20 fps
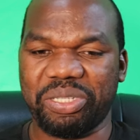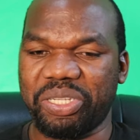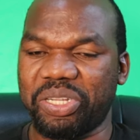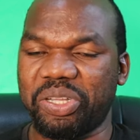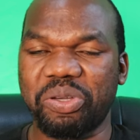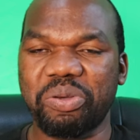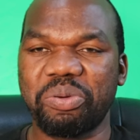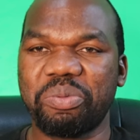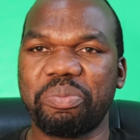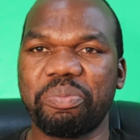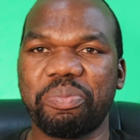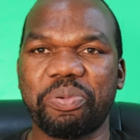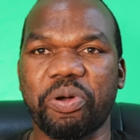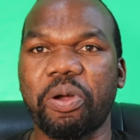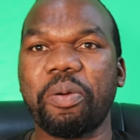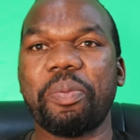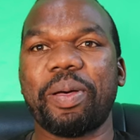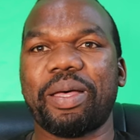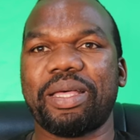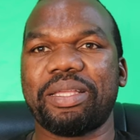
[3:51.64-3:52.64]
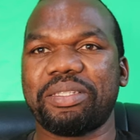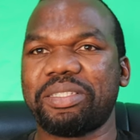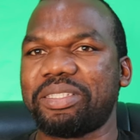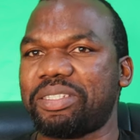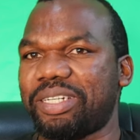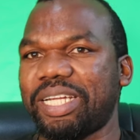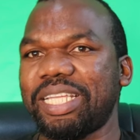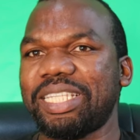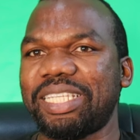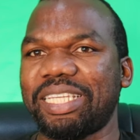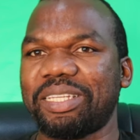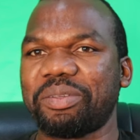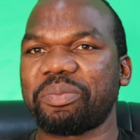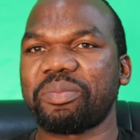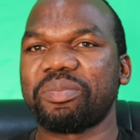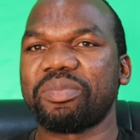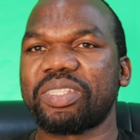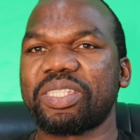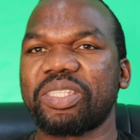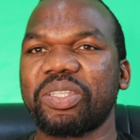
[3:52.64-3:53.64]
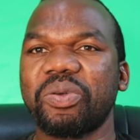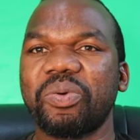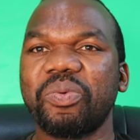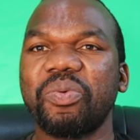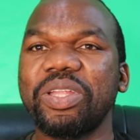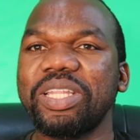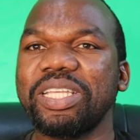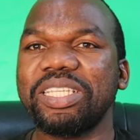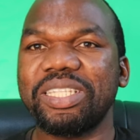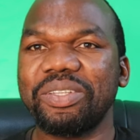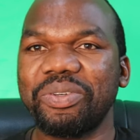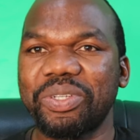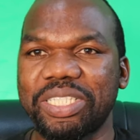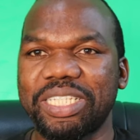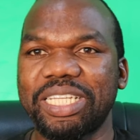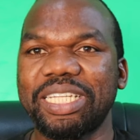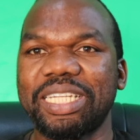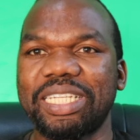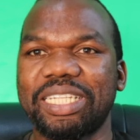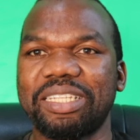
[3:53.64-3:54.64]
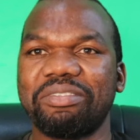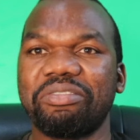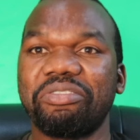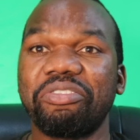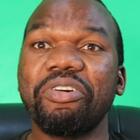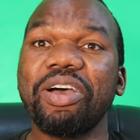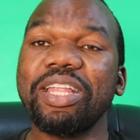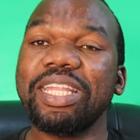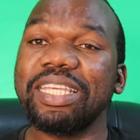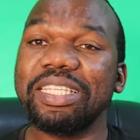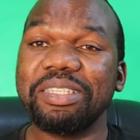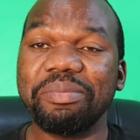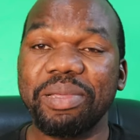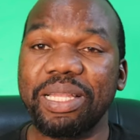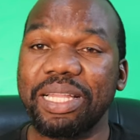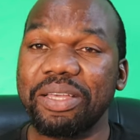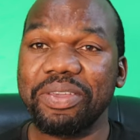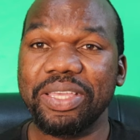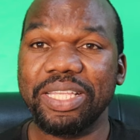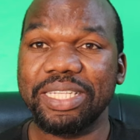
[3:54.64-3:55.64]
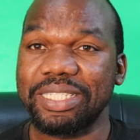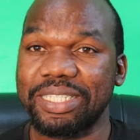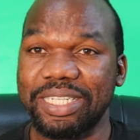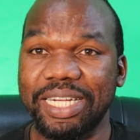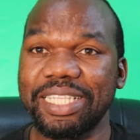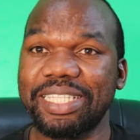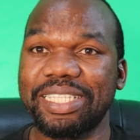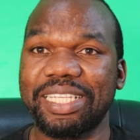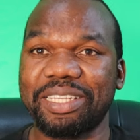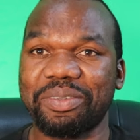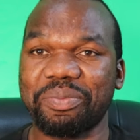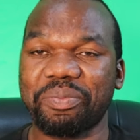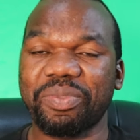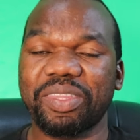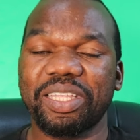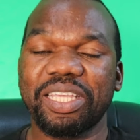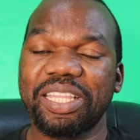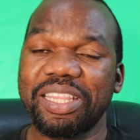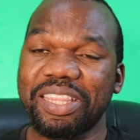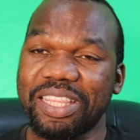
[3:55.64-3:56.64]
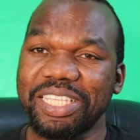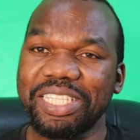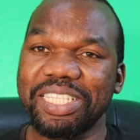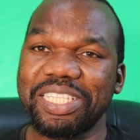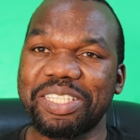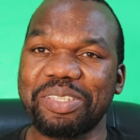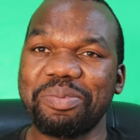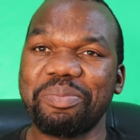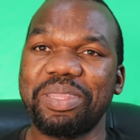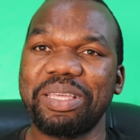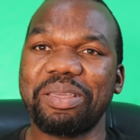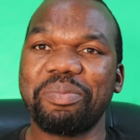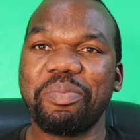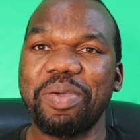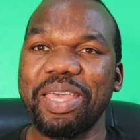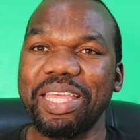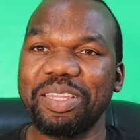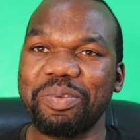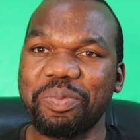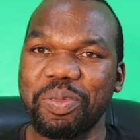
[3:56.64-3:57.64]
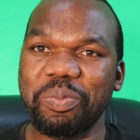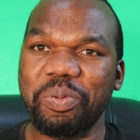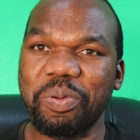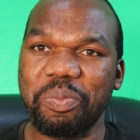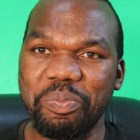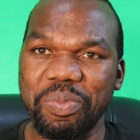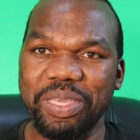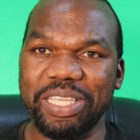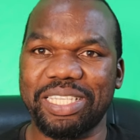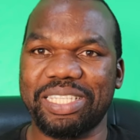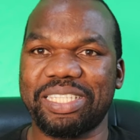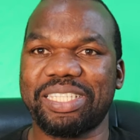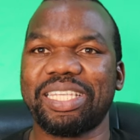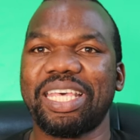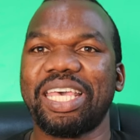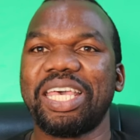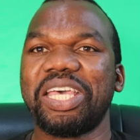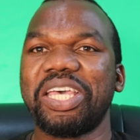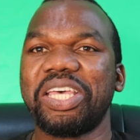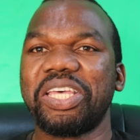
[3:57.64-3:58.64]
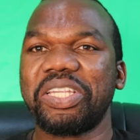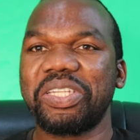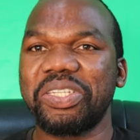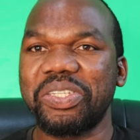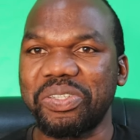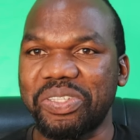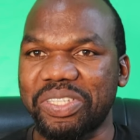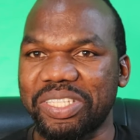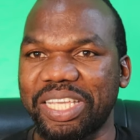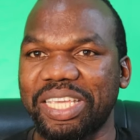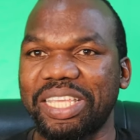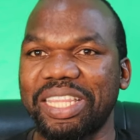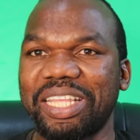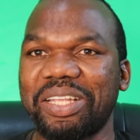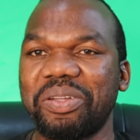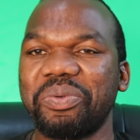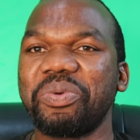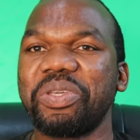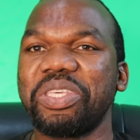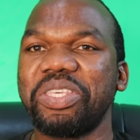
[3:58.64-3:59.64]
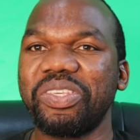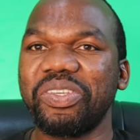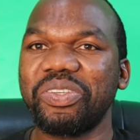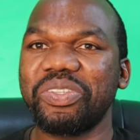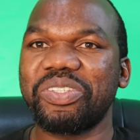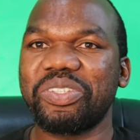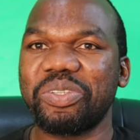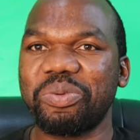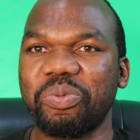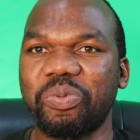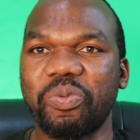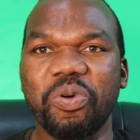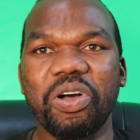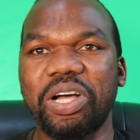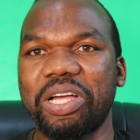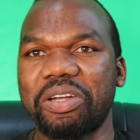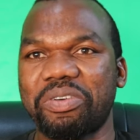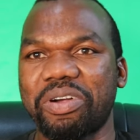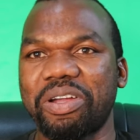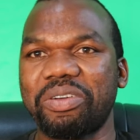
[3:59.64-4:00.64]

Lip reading: you know, proper dressing, what is the alternative? What is Malawian dressing? This is something many people miss, to say that we used to walk